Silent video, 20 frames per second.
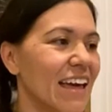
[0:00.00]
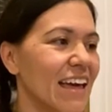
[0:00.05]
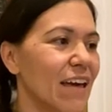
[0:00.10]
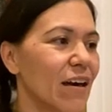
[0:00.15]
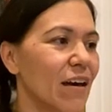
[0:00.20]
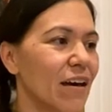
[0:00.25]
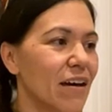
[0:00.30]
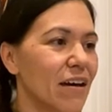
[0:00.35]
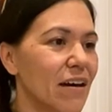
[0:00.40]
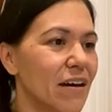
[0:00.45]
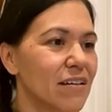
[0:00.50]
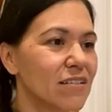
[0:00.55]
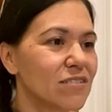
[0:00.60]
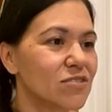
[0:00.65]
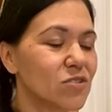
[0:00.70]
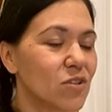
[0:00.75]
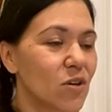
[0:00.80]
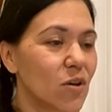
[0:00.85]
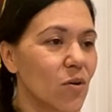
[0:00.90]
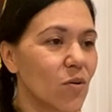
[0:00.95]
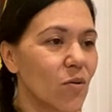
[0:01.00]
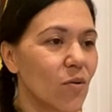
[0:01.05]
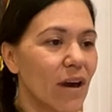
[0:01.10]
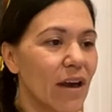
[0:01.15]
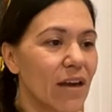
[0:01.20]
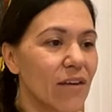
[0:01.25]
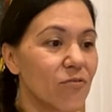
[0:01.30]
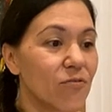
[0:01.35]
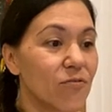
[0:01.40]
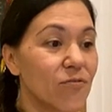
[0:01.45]
Uh, so
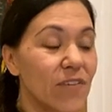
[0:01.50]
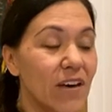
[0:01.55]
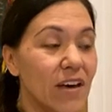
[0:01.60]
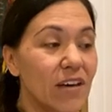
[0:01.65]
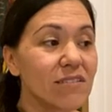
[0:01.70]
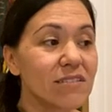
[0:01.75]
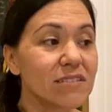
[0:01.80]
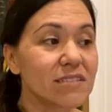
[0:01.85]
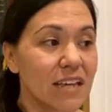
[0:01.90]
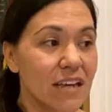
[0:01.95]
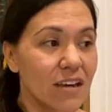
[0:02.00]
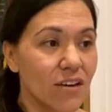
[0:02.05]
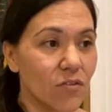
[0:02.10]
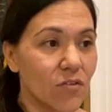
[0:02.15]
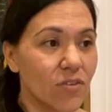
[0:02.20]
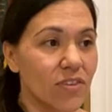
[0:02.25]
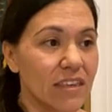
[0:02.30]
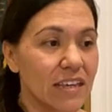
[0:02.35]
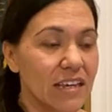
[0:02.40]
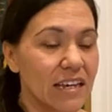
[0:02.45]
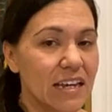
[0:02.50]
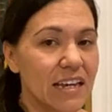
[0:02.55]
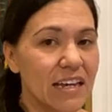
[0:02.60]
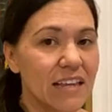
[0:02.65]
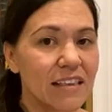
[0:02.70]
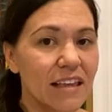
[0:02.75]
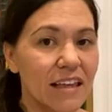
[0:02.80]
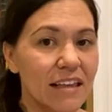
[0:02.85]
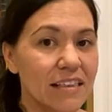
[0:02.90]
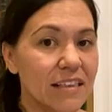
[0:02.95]
I felt healthy,
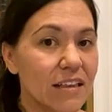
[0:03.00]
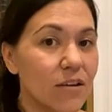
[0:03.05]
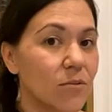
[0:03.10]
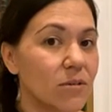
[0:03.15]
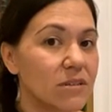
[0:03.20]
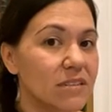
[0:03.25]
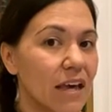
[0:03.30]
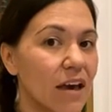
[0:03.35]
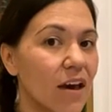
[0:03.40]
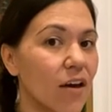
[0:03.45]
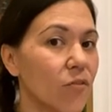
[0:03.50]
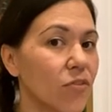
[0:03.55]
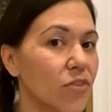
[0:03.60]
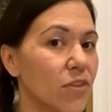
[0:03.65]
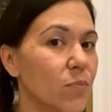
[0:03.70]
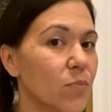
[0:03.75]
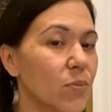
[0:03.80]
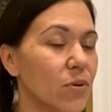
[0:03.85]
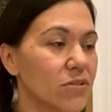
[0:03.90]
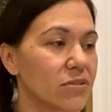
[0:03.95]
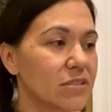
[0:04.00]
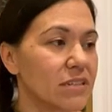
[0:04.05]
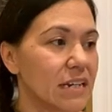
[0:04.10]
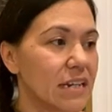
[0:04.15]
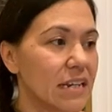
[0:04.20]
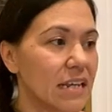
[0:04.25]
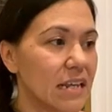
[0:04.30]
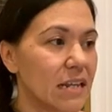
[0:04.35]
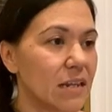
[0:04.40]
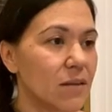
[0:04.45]
like there was a healthy person
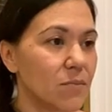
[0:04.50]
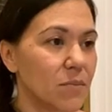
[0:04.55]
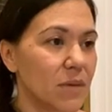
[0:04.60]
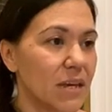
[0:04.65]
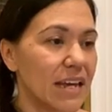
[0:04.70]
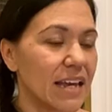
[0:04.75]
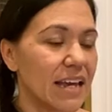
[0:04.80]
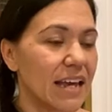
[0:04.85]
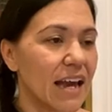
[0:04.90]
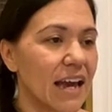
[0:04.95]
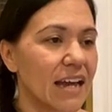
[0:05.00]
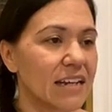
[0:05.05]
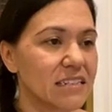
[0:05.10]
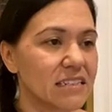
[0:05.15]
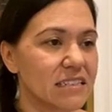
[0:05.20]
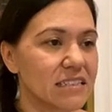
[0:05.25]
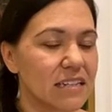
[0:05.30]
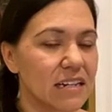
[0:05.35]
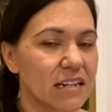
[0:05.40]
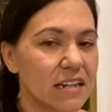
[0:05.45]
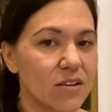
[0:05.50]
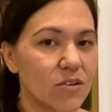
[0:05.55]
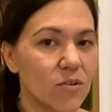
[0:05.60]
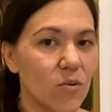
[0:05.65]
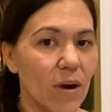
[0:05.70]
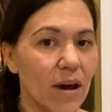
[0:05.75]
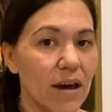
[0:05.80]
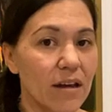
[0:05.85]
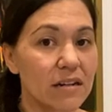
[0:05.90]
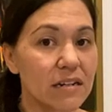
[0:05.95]
in me. I just didn't know
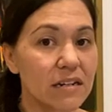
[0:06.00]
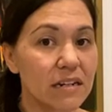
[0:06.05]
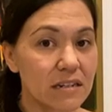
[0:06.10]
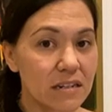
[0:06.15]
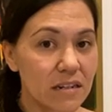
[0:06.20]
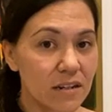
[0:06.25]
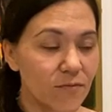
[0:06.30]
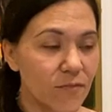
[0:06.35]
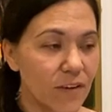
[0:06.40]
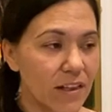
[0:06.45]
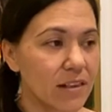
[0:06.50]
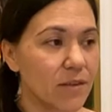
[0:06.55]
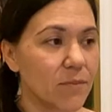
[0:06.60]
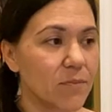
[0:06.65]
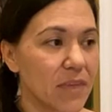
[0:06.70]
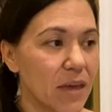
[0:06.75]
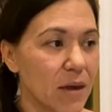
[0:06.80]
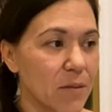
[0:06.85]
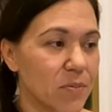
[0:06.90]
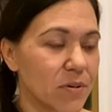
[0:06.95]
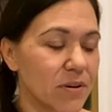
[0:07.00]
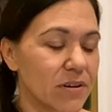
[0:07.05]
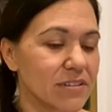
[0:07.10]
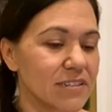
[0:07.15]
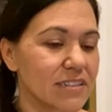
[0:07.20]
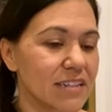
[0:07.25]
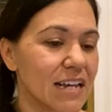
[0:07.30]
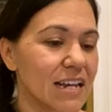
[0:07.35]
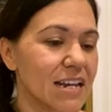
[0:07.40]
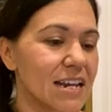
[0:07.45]
how to develop that
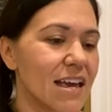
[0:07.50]
person.